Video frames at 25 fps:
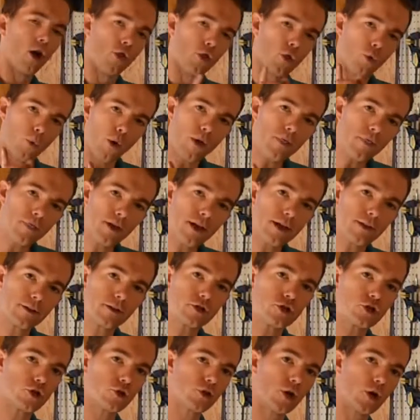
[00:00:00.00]
The one thing
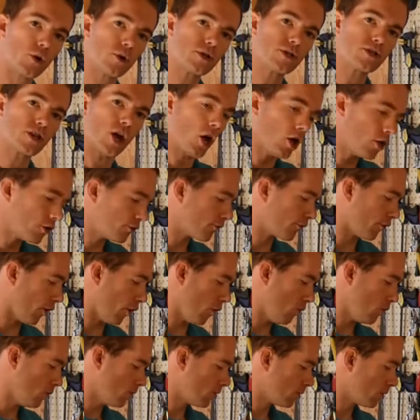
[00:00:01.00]
that you'll notice
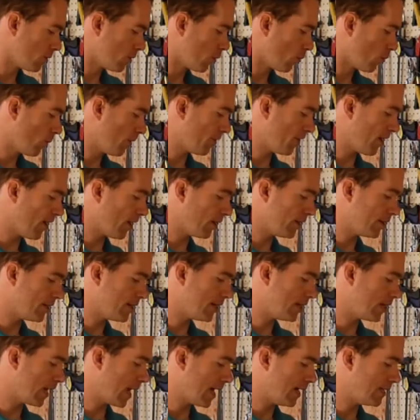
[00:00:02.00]
also with LED
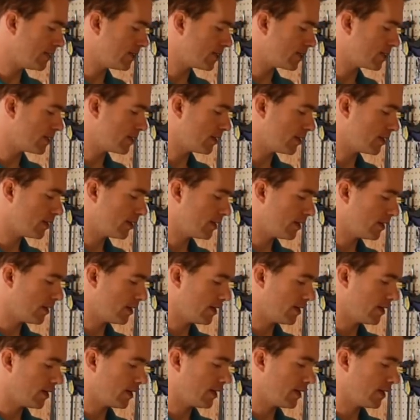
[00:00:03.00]
lights
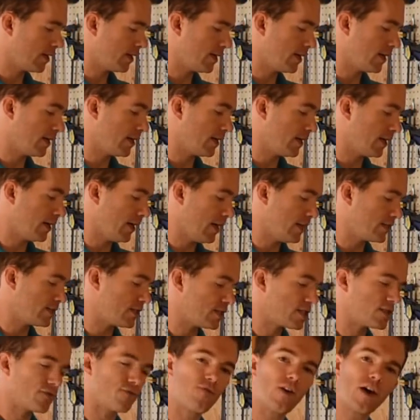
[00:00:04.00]
is
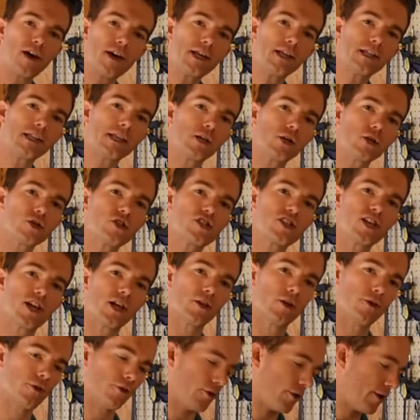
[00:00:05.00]
this funny little
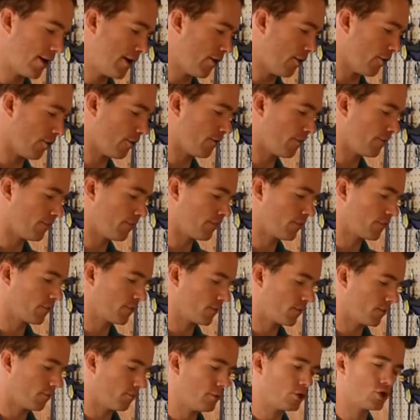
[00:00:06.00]
cylinder here
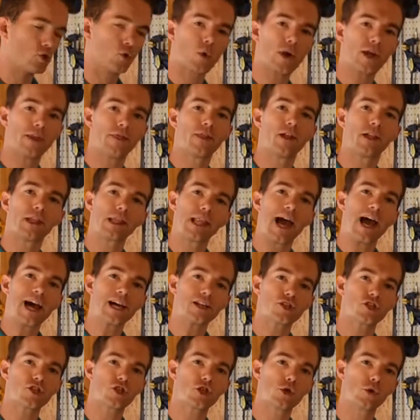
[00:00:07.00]
between the
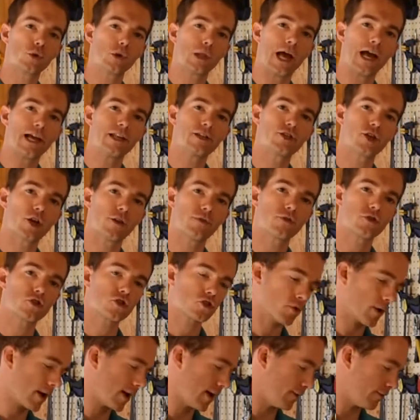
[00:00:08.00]
last two lights on the
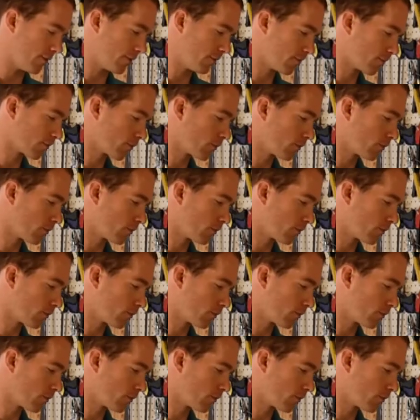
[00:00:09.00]
strand